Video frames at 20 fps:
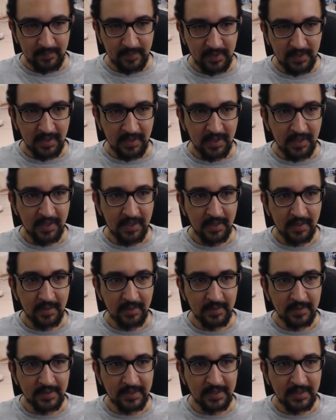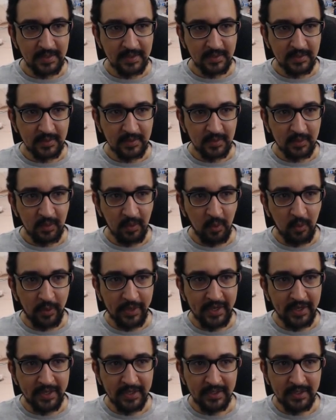go
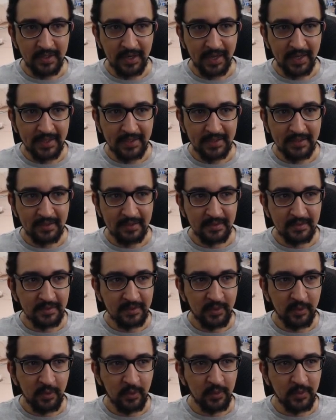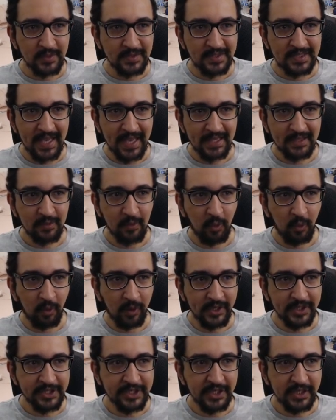here and do set
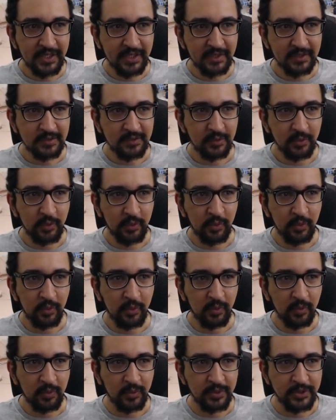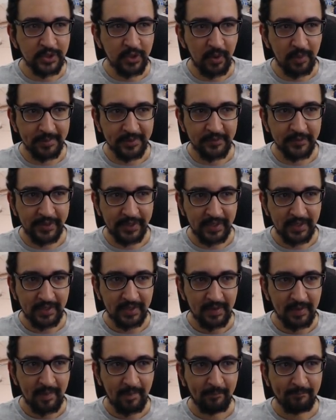origin to geometry,
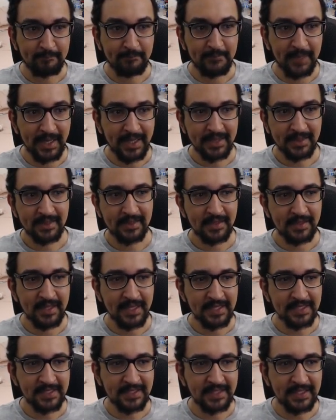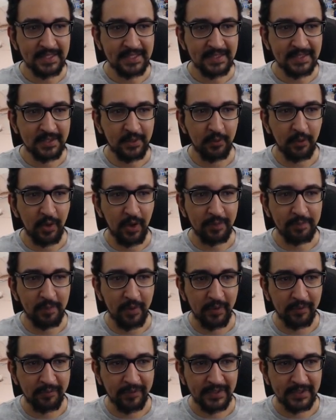but this is still not
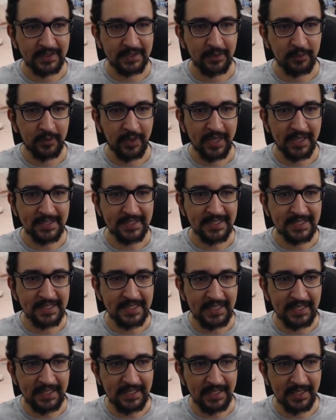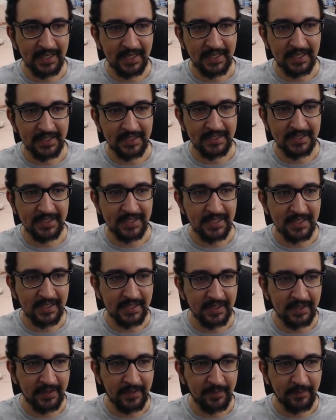perfect. You can see
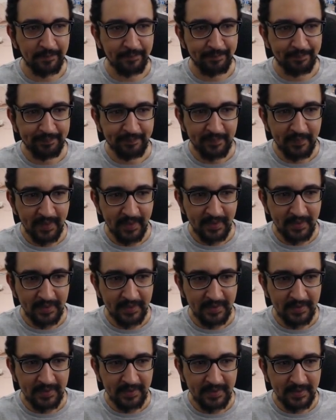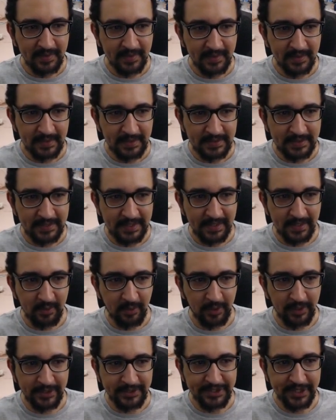the
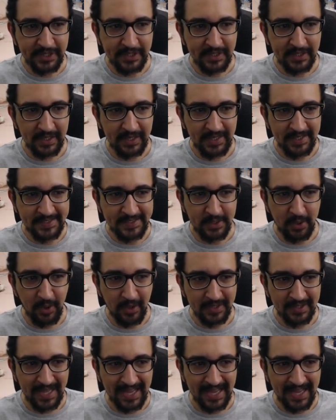origin is not